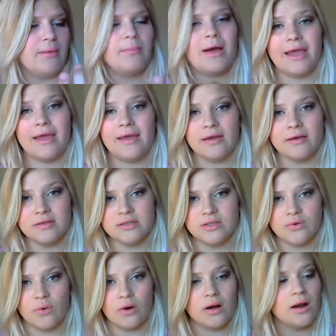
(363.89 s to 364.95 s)
at my
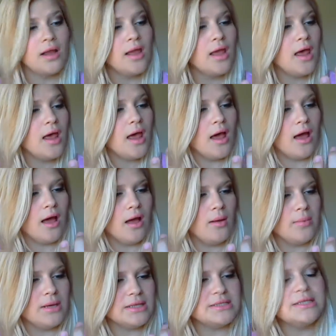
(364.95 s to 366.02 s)
store.
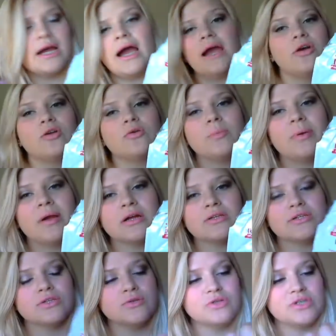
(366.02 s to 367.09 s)
It's an ion repair
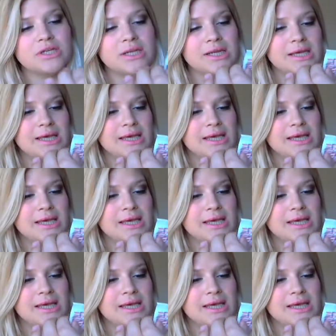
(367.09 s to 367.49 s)
solution.